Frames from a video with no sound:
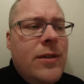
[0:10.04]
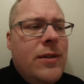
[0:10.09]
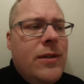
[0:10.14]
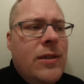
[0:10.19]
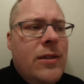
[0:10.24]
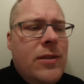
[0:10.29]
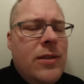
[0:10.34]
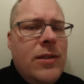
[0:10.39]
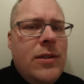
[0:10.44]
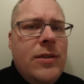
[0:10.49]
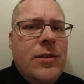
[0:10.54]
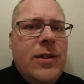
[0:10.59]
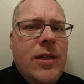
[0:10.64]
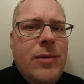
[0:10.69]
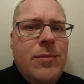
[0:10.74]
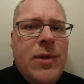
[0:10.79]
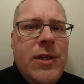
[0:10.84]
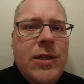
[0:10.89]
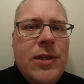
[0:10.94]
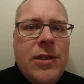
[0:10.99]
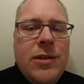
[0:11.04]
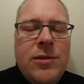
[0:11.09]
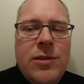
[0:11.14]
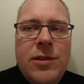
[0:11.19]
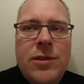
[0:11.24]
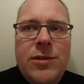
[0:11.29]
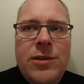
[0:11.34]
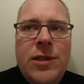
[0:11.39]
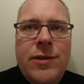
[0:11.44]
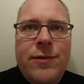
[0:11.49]
and uh, they make it uh,
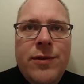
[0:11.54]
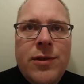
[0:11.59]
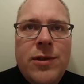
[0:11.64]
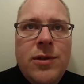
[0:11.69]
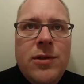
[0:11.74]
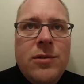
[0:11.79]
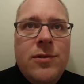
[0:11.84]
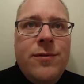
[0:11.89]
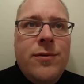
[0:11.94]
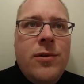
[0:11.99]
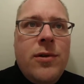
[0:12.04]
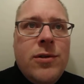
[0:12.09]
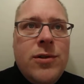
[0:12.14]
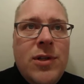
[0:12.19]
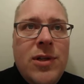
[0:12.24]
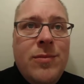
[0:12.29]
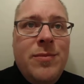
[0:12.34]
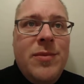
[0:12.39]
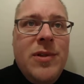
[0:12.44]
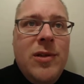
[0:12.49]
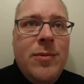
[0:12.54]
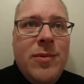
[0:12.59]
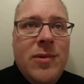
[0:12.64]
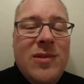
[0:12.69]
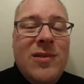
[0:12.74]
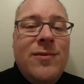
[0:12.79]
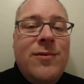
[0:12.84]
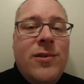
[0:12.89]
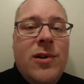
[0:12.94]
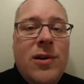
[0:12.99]
difficult for some
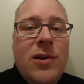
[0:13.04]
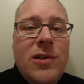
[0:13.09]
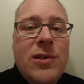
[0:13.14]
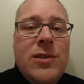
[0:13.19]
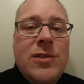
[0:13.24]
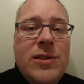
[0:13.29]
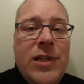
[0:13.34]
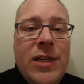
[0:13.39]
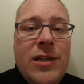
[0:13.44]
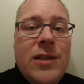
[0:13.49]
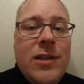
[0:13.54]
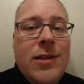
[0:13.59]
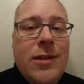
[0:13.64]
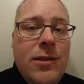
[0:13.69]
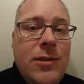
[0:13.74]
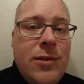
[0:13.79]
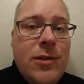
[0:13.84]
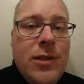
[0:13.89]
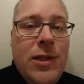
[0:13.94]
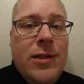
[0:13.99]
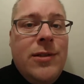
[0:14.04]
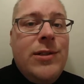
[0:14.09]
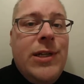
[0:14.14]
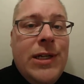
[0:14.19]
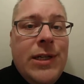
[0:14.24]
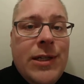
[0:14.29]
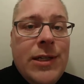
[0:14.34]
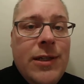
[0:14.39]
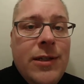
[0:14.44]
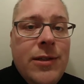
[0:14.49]
people for decades and
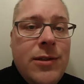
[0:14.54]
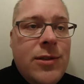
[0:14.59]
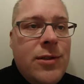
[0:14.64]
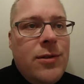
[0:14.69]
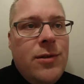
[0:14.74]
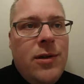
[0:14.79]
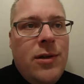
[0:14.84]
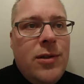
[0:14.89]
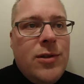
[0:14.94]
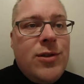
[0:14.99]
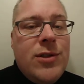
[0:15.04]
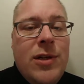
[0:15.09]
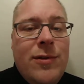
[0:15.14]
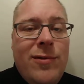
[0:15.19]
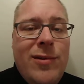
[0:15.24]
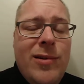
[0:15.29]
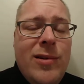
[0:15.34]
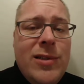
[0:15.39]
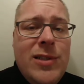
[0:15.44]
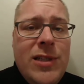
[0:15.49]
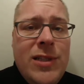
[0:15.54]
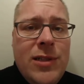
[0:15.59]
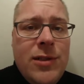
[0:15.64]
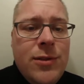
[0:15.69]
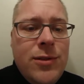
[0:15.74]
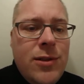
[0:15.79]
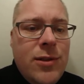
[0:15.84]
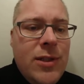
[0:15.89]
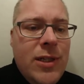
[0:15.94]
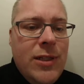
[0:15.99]
decades or several
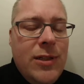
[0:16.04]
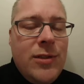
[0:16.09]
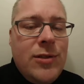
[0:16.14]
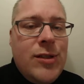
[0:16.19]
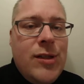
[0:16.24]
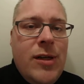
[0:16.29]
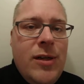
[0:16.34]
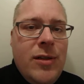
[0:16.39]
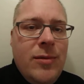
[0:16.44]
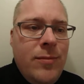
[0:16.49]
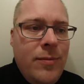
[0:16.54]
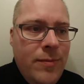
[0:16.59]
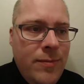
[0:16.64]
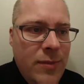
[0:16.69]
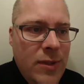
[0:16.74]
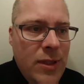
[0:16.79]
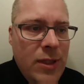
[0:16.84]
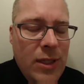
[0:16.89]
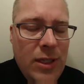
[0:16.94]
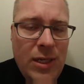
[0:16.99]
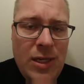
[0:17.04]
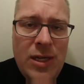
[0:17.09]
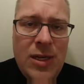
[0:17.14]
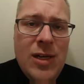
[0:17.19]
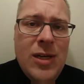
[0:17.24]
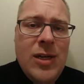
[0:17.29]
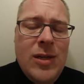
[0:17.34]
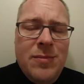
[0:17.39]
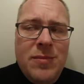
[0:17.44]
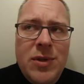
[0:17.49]
years at a time
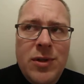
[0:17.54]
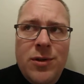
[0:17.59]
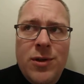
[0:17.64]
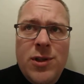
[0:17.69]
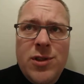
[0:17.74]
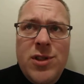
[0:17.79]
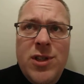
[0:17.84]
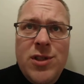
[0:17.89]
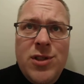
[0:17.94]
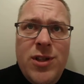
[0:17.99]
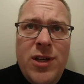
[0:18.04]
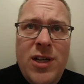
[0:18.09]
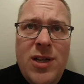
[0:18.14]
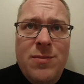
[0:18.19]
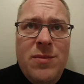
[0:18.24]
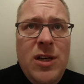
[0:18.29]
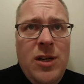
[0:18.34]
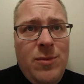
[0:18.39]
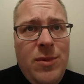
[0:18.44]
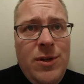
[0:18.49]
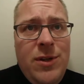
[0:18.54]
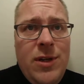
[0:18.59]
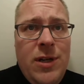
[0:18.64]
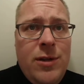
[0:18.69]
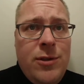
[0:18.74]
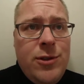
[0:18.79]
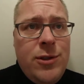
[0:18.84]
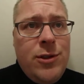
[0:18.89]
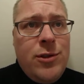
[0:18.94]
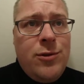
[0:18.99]
because they say maybe
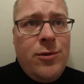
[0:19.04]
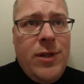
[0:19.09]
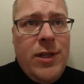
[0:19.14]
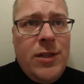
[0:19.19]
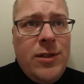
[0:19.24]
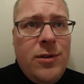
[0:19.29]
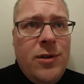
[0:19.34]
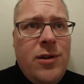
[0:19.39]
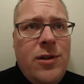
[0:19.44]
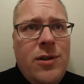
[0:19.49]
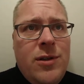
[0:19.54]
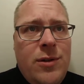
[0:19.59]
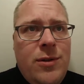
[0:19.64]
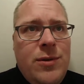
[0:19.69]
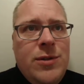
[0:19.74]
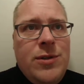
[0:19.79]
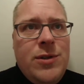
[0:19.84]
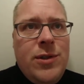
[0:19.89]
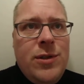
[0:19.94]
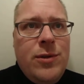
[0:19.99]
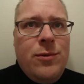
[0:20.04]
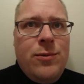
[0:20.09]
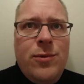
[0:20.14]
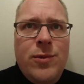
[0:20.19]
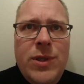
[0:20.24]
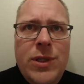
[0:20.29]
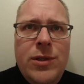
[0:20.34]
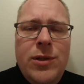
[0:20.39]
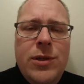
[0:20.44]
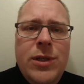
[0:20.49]
there's a threat or
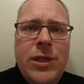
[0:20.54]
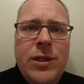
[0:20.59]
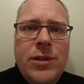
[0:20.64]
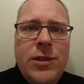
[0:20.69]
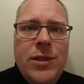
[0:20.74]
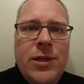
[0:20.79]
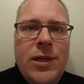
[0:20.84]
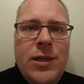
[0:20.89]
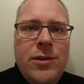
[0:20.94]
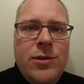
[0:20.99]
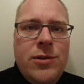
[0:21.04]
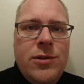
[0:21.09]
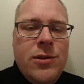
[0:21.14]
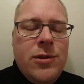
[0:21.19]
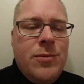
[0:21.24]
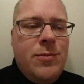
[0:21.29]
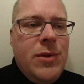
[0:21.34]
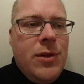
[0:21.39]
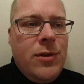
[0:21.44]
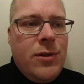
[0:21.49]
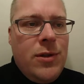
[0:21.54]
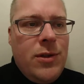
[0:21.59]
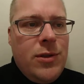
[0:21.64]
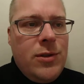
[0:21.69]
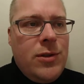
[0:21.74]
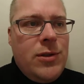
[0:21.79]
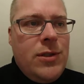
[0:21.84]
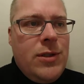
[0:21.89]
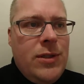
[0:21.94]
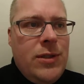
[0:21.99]
we need answers
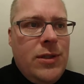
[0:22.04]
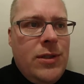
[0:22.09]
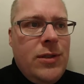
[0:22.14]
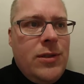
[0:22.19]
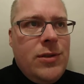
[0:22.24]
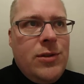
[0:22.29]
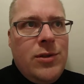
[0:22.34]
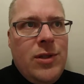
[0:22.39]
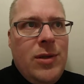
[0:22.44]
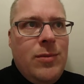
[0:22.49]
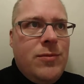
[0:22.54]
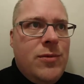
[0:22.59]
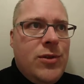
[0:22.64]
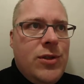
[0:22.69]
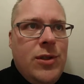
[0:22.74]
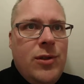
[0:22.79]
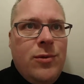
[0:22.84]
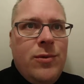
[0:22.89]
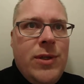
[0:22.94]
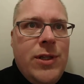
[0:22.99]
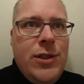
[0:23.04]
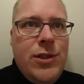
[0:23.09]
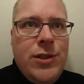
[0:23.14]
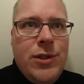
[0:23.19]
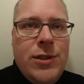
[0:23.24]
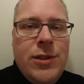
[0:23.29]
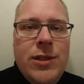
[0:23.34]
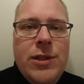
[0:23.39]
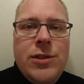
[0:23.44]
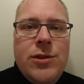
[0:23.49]
because uh, some
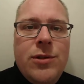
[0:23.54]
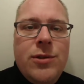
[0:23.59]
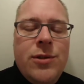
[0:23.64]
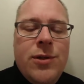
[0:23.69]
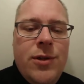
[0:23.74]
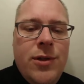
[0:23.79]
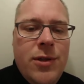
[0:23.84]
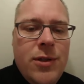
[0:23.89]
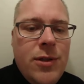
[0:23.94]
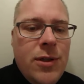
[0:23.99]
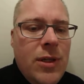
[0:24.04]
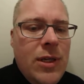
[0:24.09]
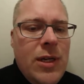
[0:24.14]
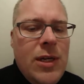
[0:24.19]
situation is occurred